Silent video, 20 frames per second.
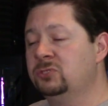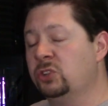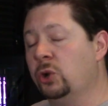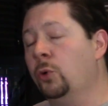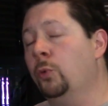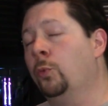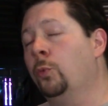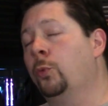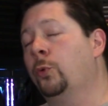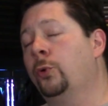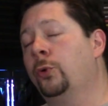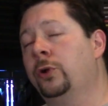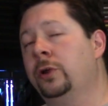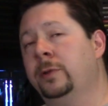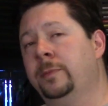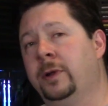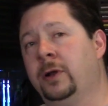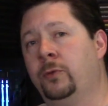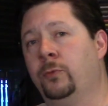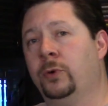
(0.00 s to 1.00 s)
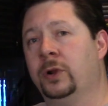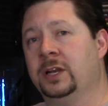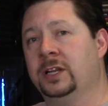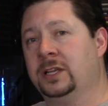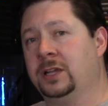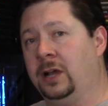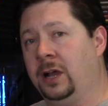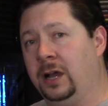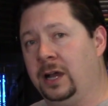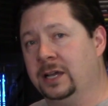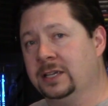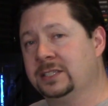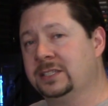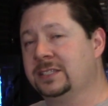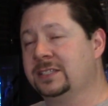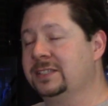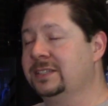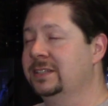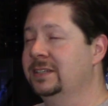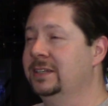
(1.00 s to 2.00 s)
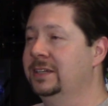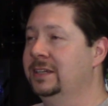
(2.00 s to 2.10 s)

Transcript: don't worry about what it costs.